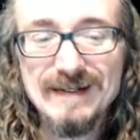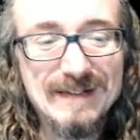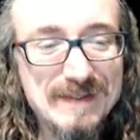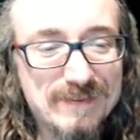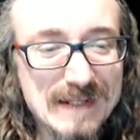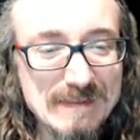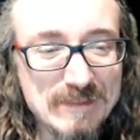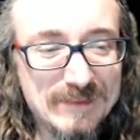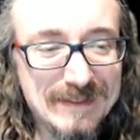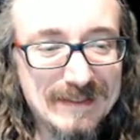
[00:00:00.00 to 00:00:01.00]
they
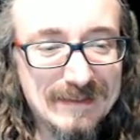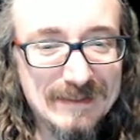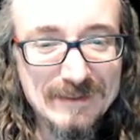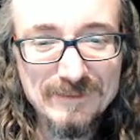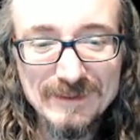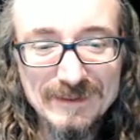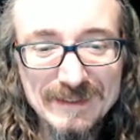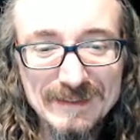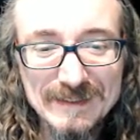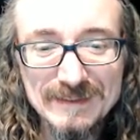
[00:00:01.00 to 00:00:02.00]
probably uh, would look
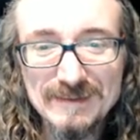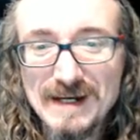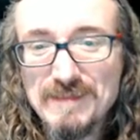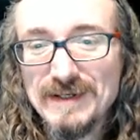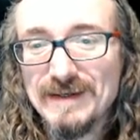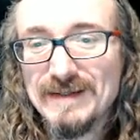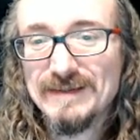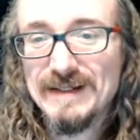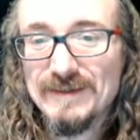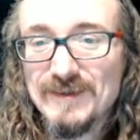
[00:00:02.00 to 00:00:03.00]
at this comic and
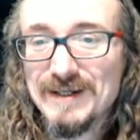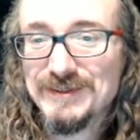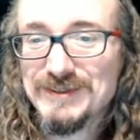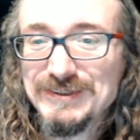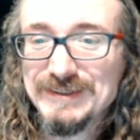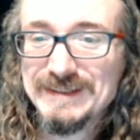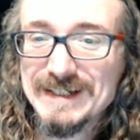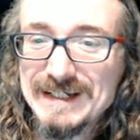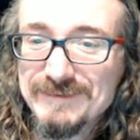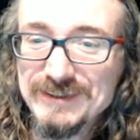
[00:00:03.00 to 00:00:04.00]
think, well, Lucy's
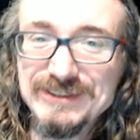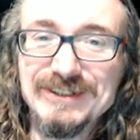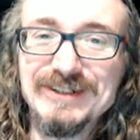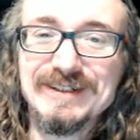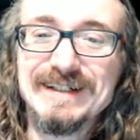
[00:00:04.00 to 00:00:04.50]
kind of a jerk.